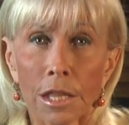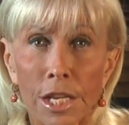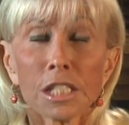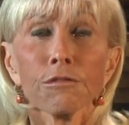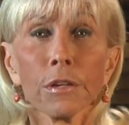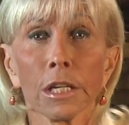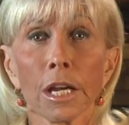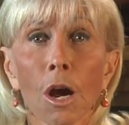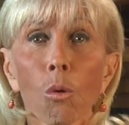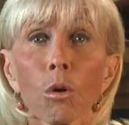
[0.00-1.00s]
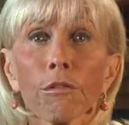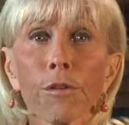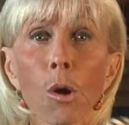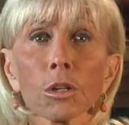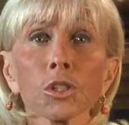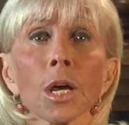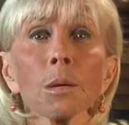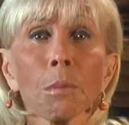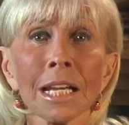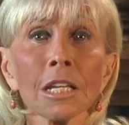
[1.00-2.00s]
This video will focus
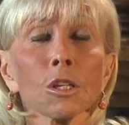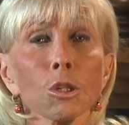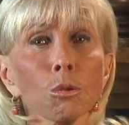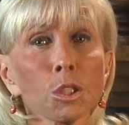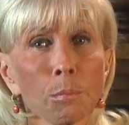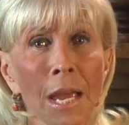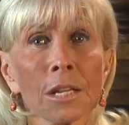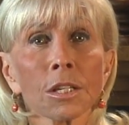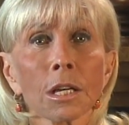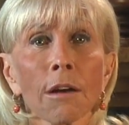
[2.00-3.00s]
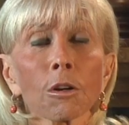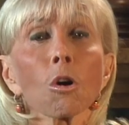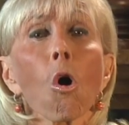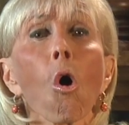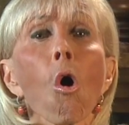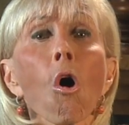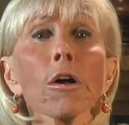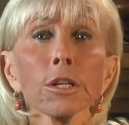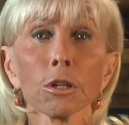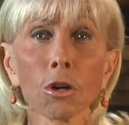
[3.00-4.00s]
on money that you spend to cover
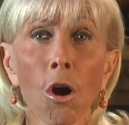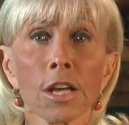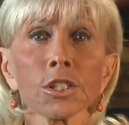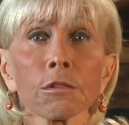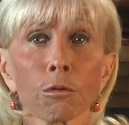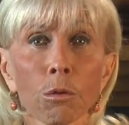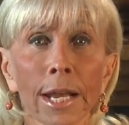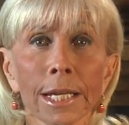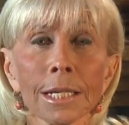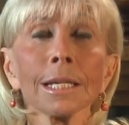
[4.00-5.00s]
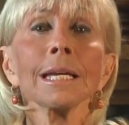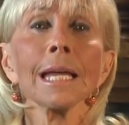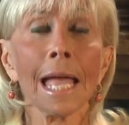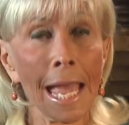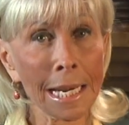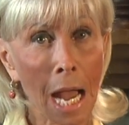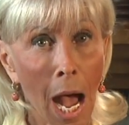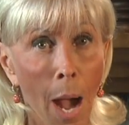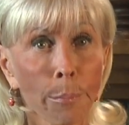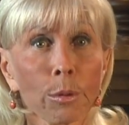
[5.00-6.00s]
all your costs of running and
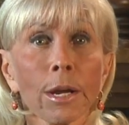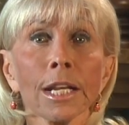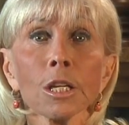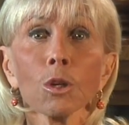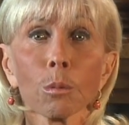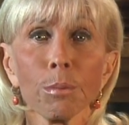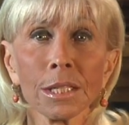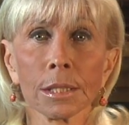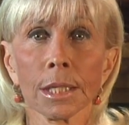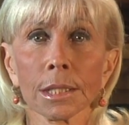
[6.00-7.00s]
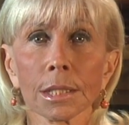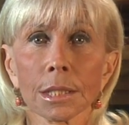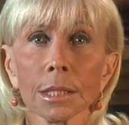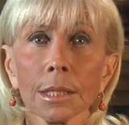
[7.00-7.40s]
operating your business.